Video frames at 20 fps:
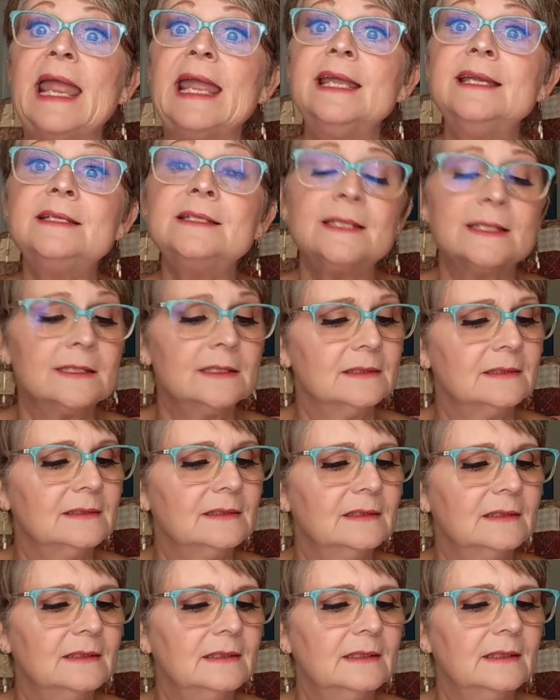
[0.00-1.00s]
8.
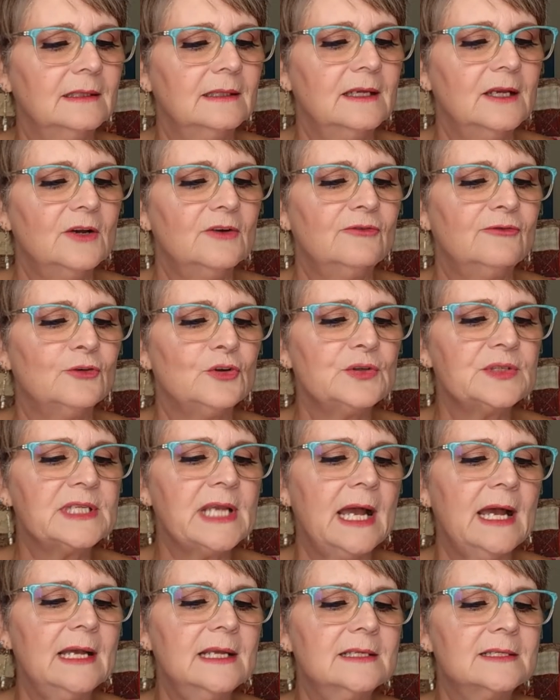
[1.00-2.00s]
Full
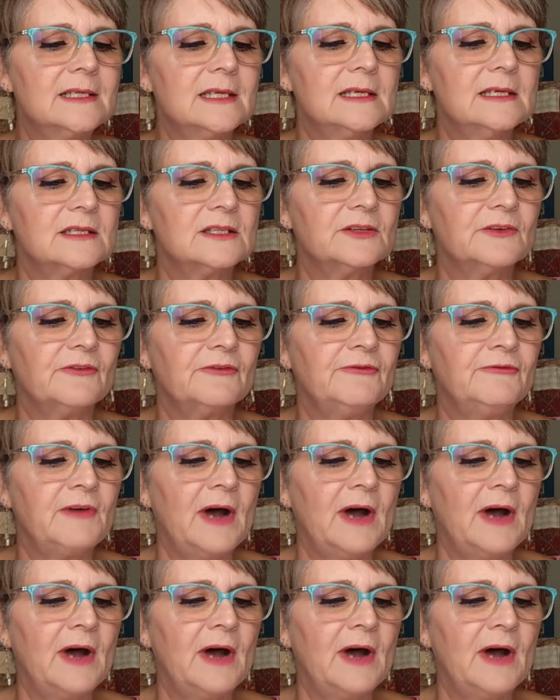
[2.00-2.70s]
size is